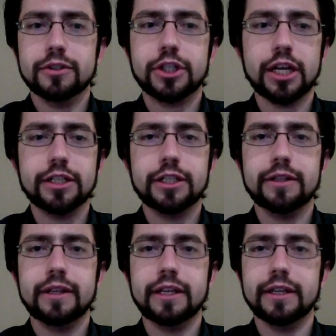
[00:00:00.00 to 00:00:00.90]

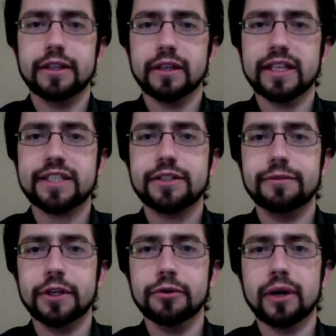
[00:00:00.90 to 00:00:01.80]
Changing the list
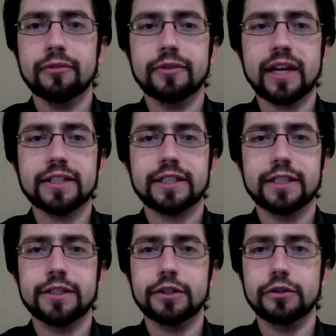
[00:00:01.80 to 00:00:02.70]
view of events
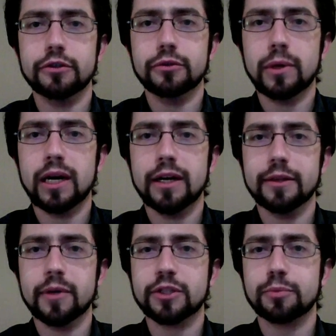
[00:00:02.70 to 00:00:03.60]
into
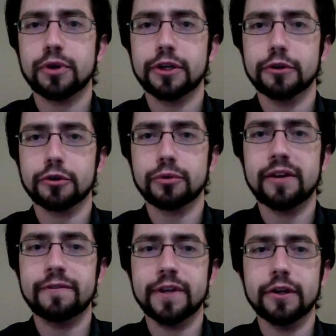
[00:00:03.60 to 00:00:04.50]
the much prettier
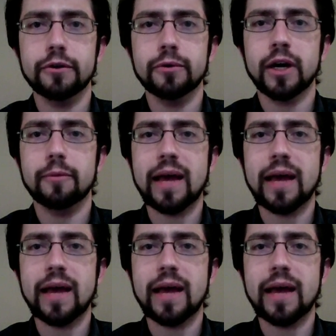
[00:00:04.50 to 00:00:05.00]
grid view,